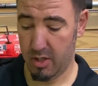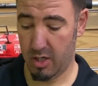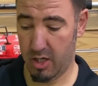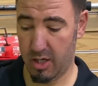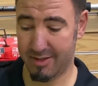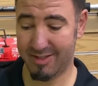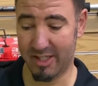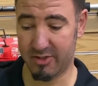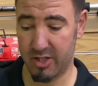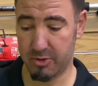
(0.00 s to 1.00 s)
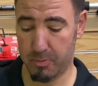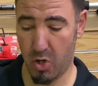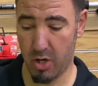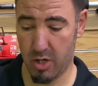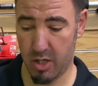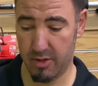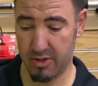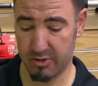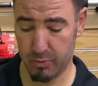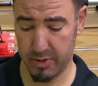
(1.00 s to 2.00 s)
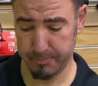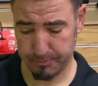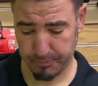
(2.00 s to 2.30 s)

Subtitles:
6-inch bar on this one.